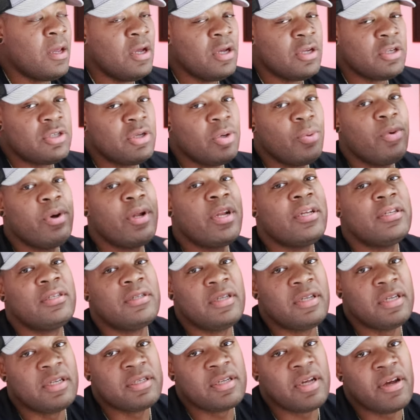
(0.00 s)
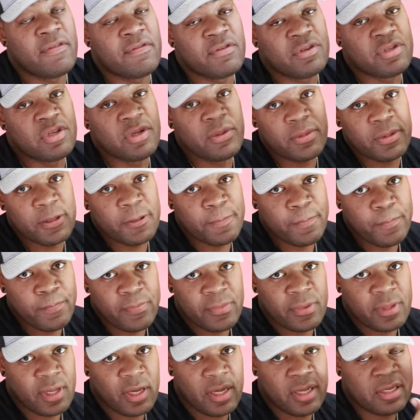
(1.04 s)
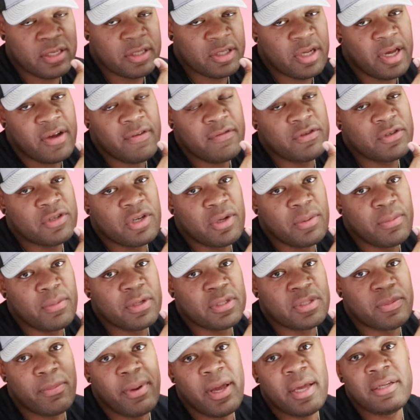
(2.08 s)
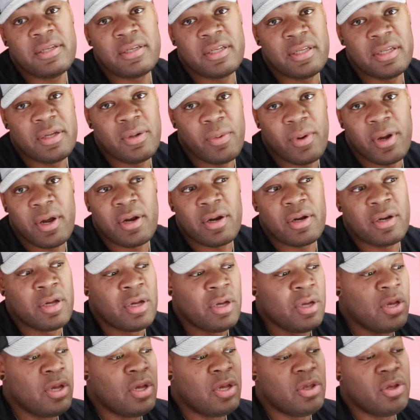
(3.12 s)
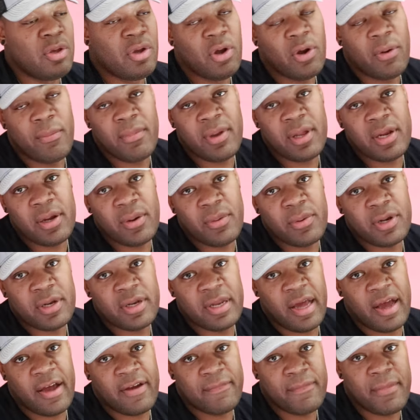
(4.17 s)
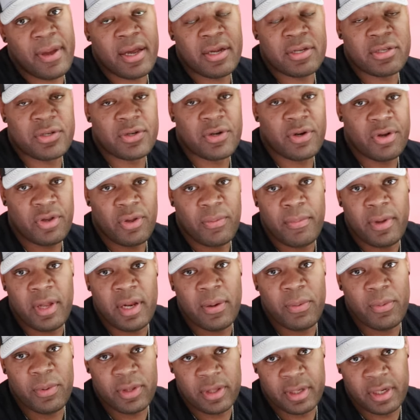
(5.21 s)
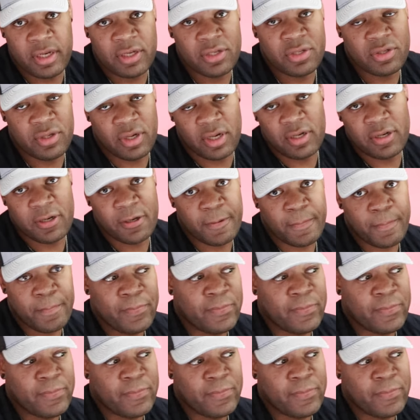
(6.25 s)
So, what is a Discover Scuba? A Discover Scuba is basically where you go meet up with a dive master or you meet up with an instructor.